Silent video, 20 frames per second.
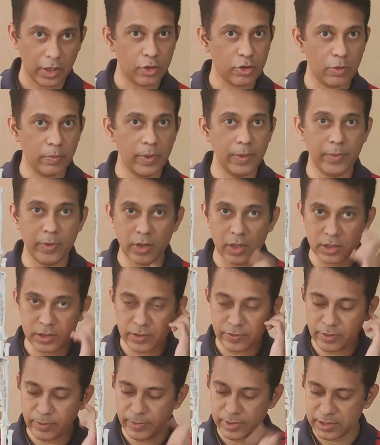It could be because
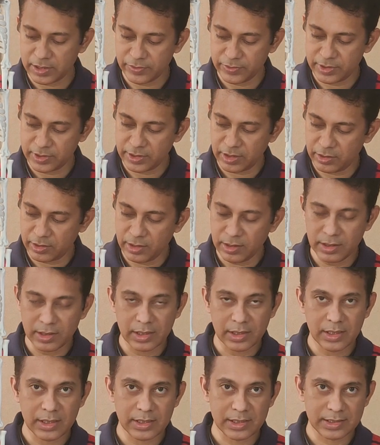of the muscle which is on the
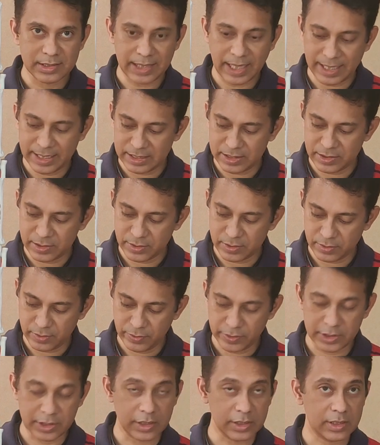sides
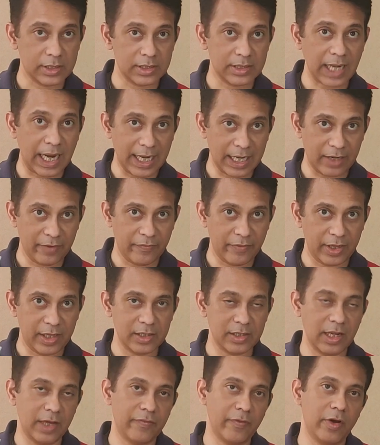which is tight. If in
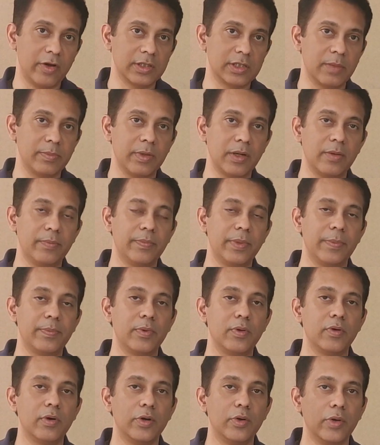case, like for example, in
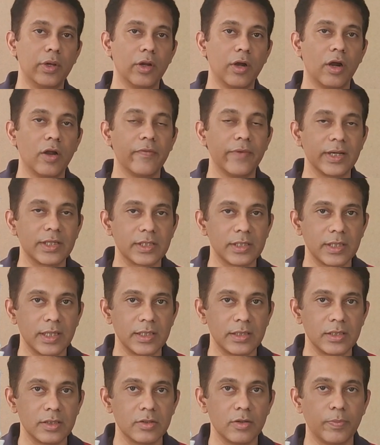people who are doing a lot of
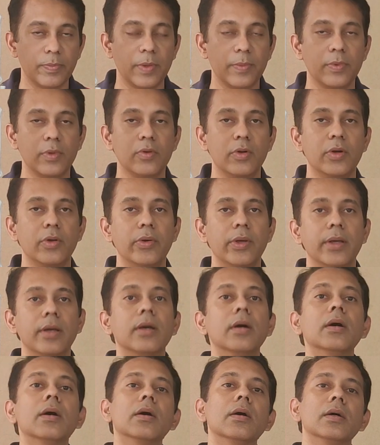exercises or people who are
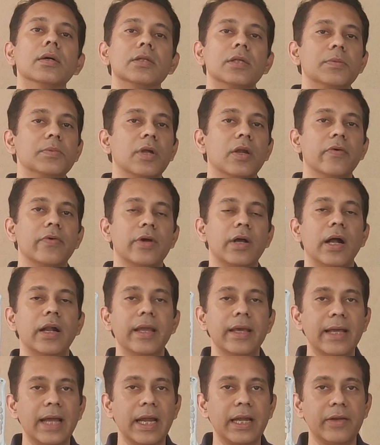doing some sort of a
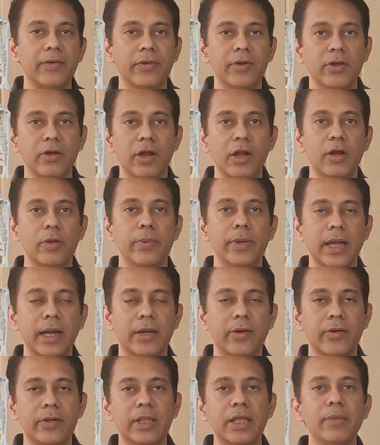cardiac activity or aerobic
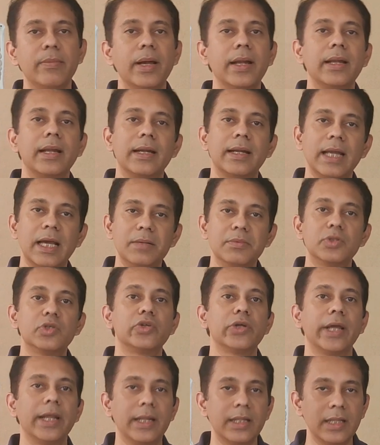activity, they might at times
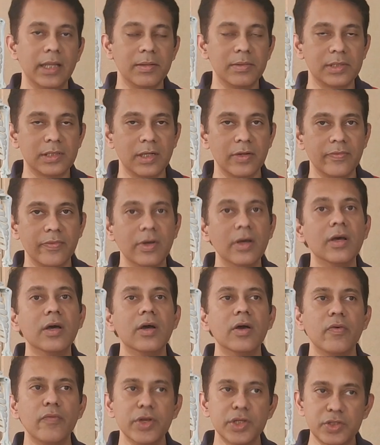strain themselves,
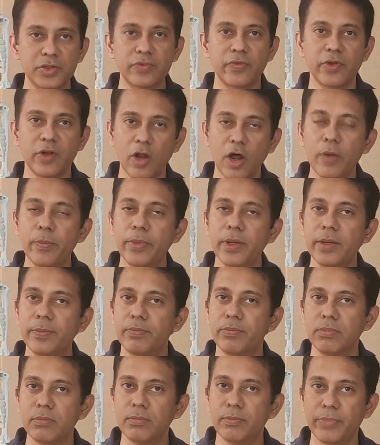which will not
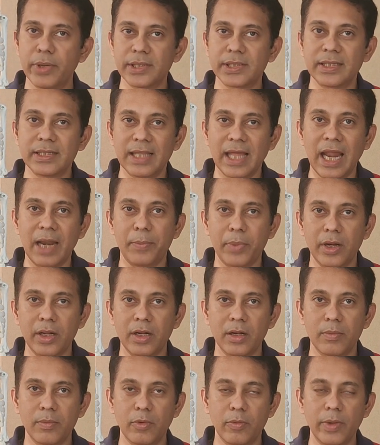be present that
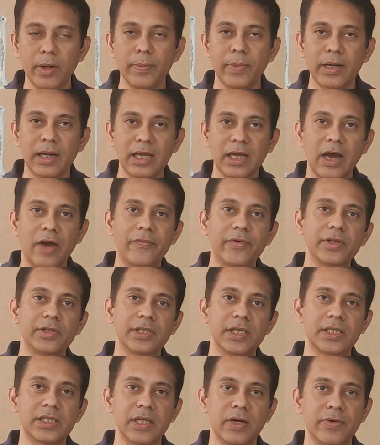particular moment, but like after
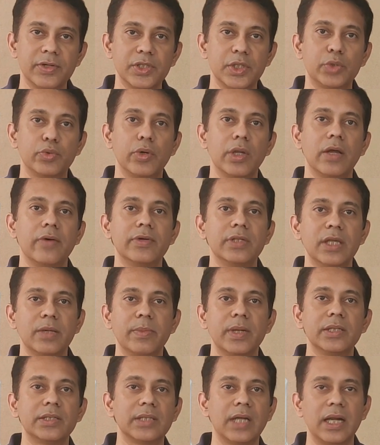6 hours or 12 hours, they
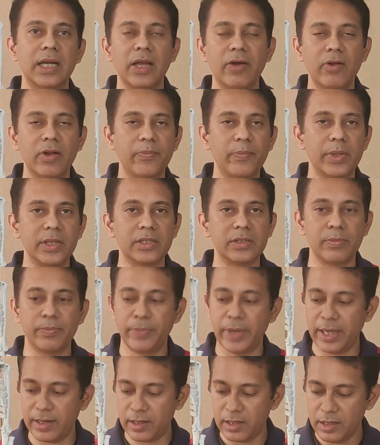might start developing
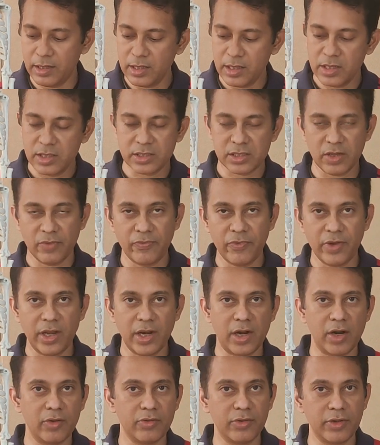some pain
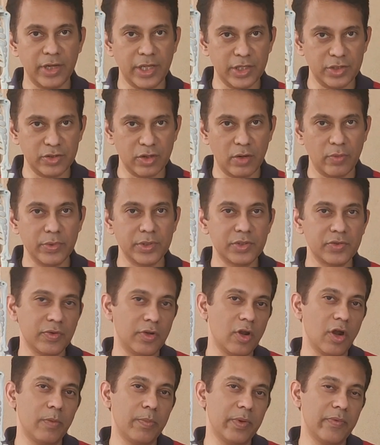somewhere around the knee joint, which
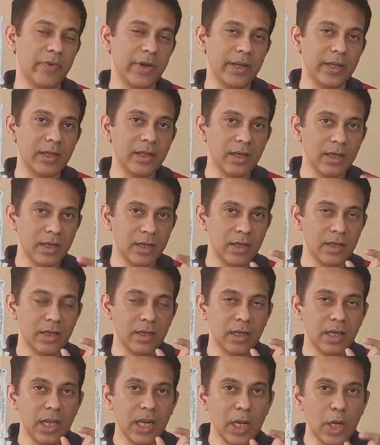will not be very
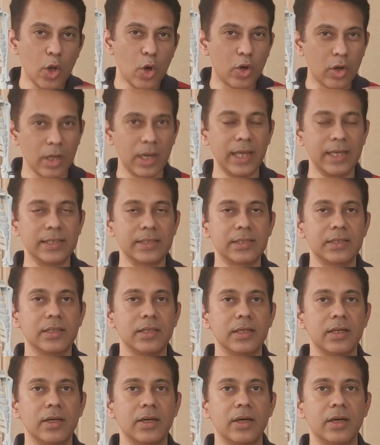localized.
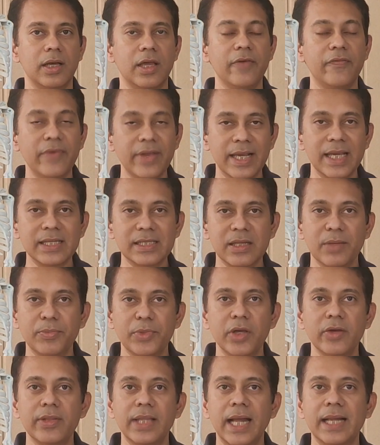If in case
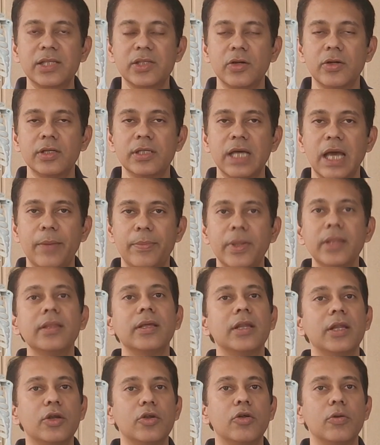something of that sort is happening,
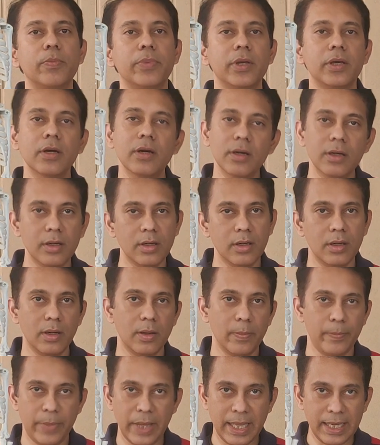then it could be a
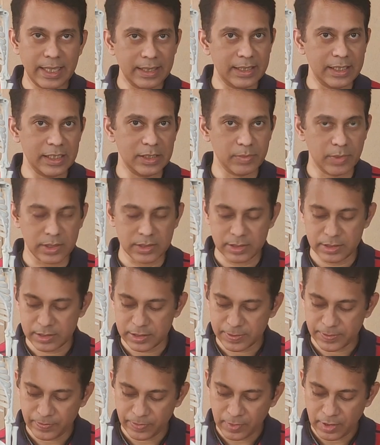pain in these
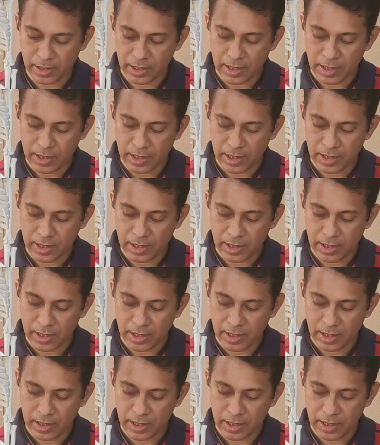muscles.